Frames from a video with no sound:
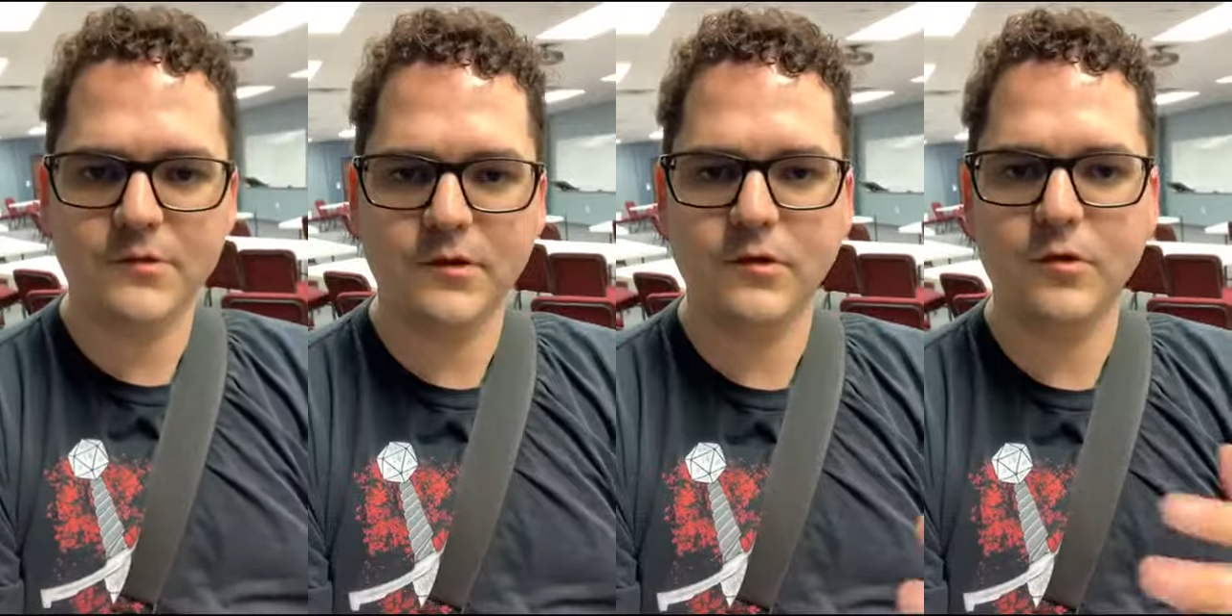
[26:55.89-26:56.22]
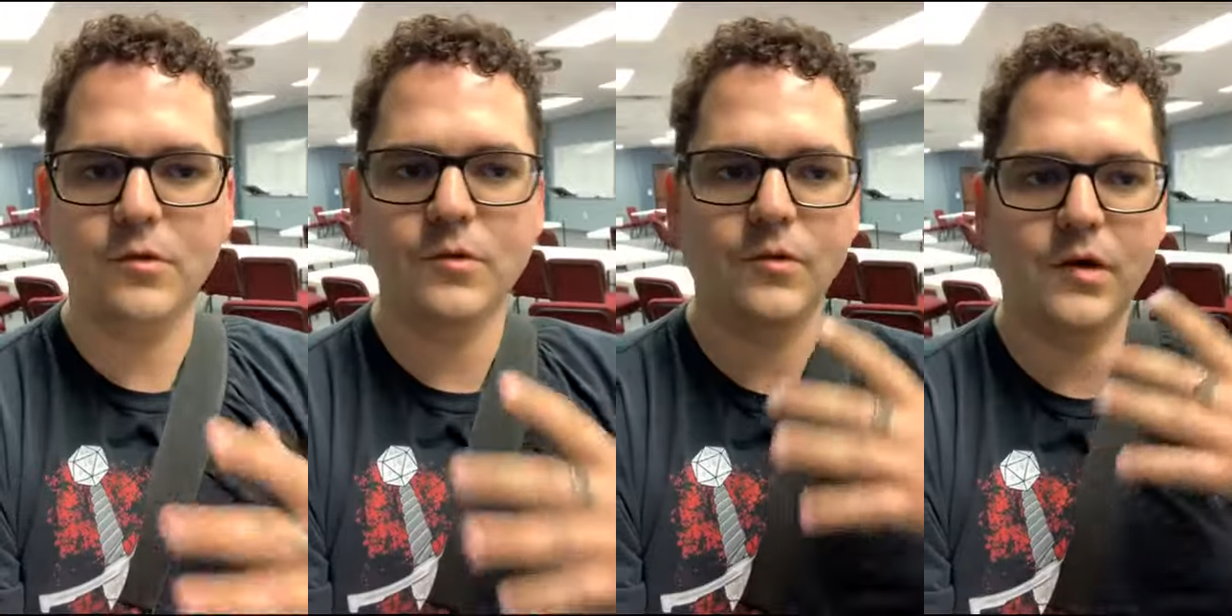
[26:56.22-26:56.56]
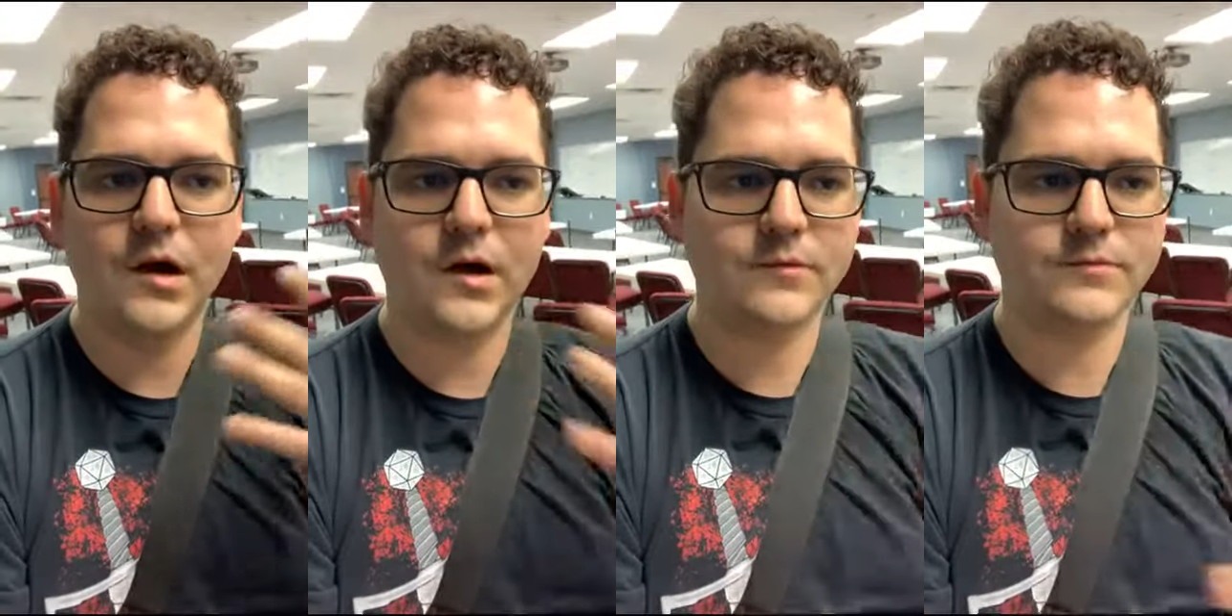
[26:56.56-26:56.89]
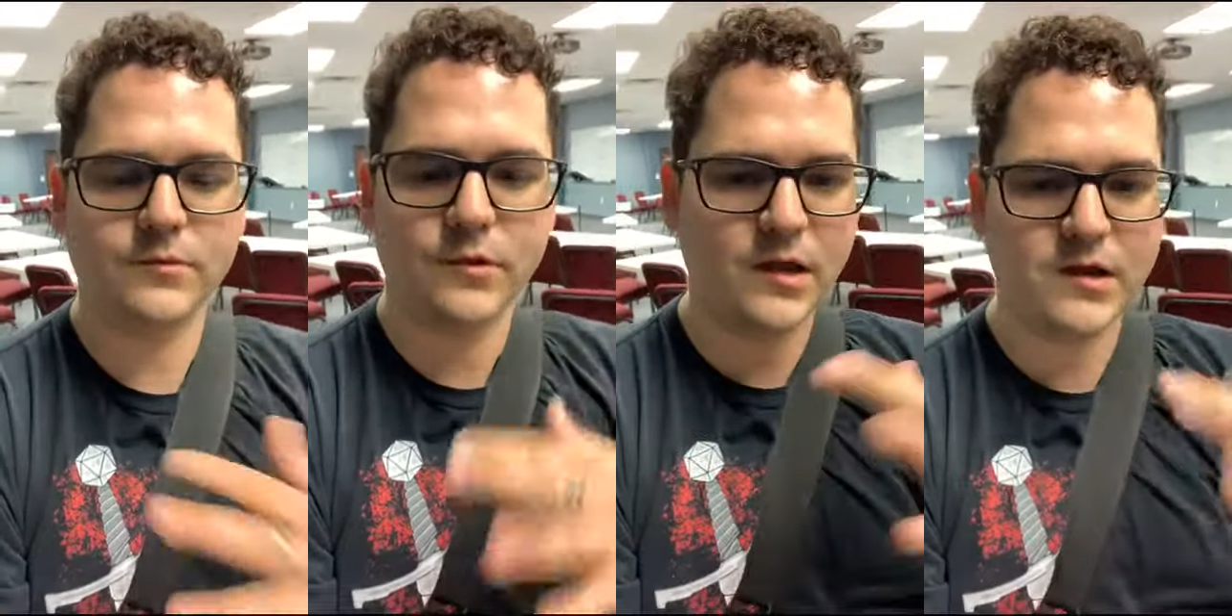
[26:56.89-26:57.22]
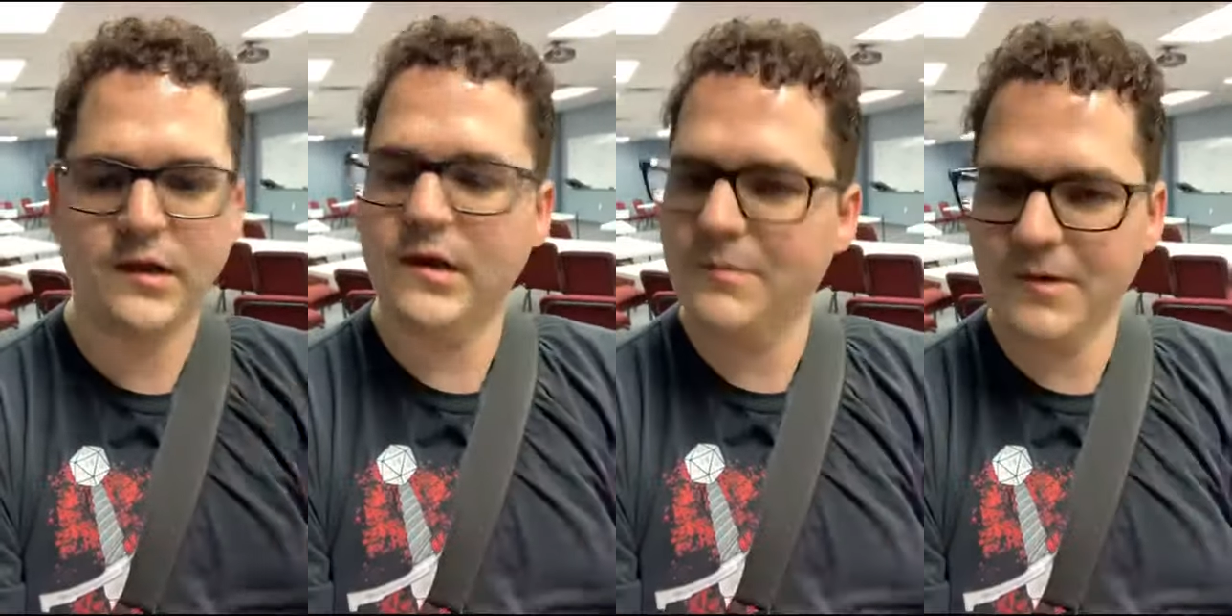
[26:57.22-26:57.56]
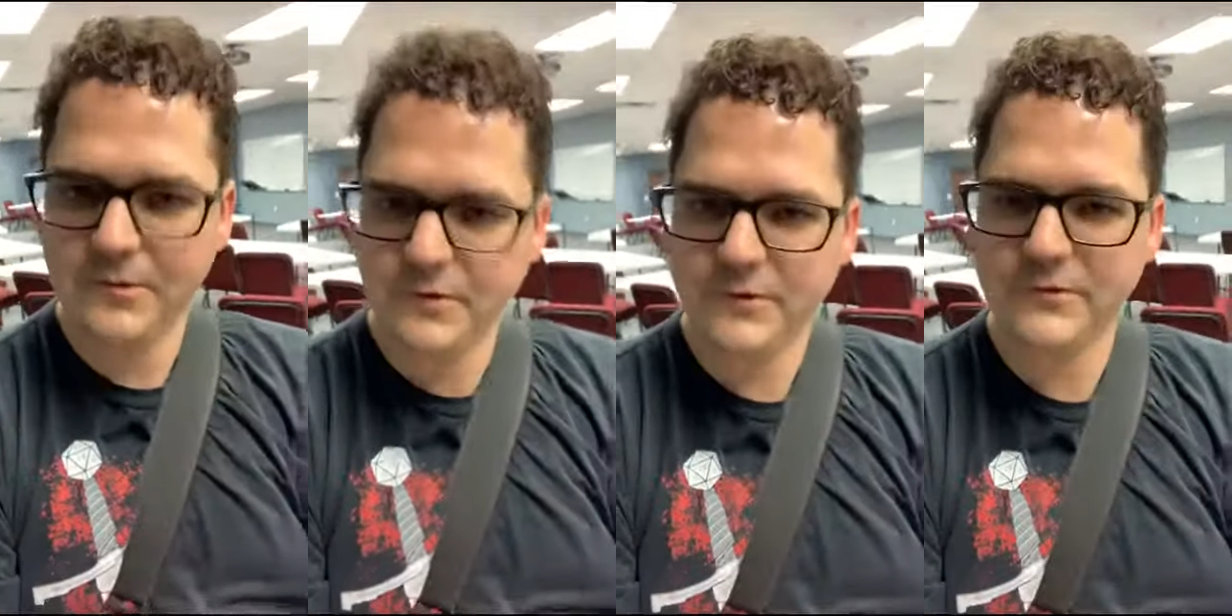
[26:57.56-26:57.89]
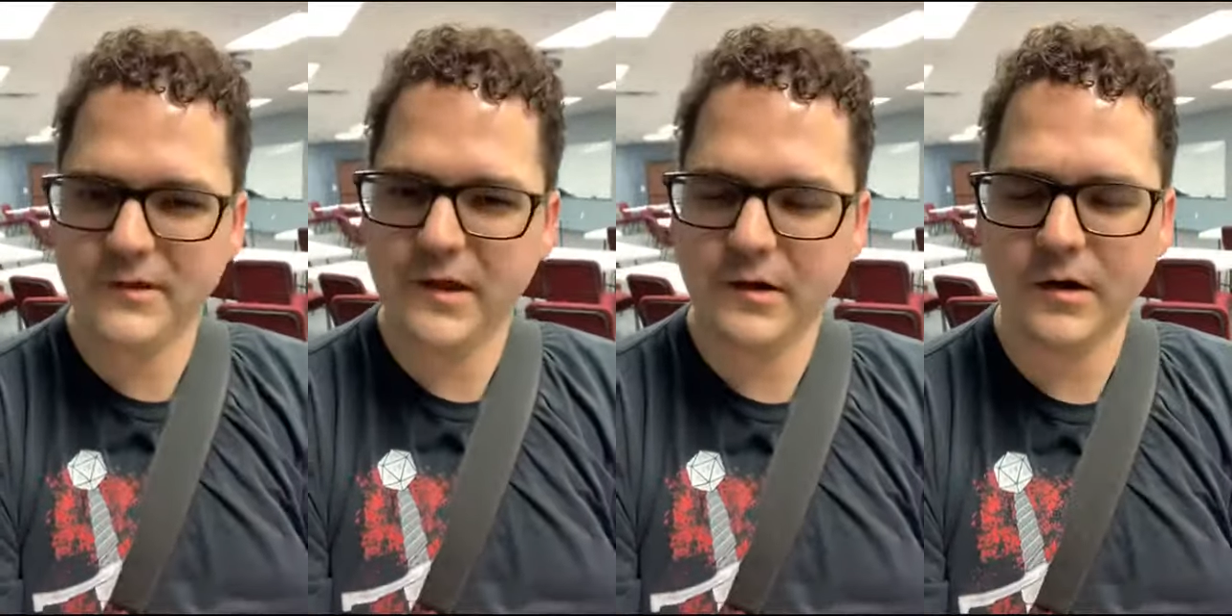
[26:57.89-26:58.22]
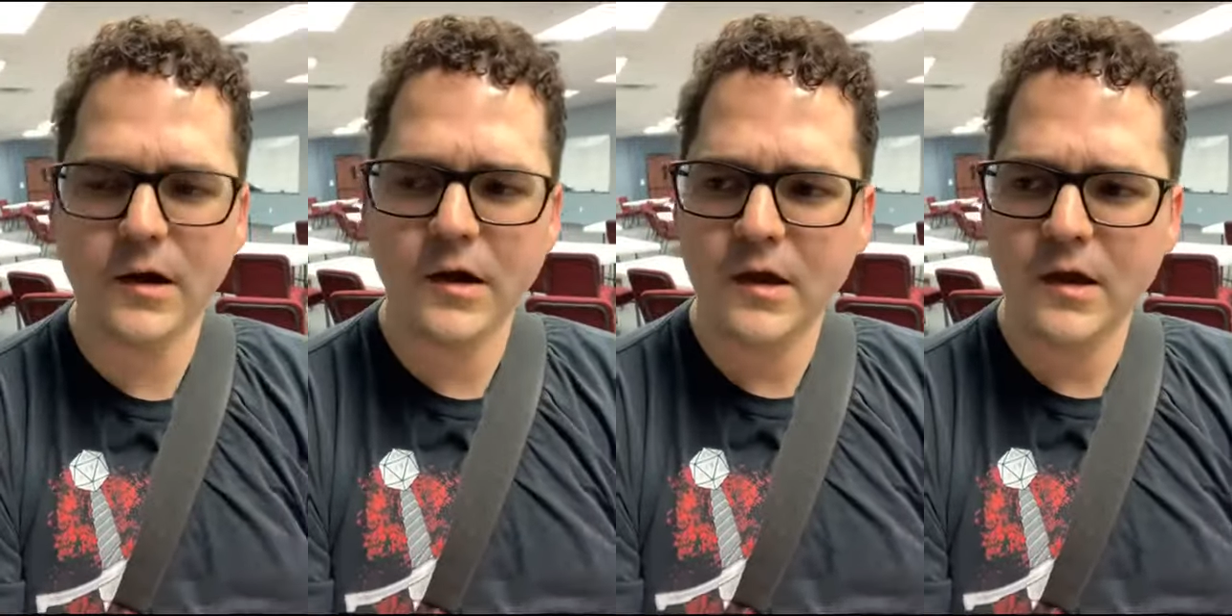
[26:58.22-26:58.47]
to for like an email newsletter.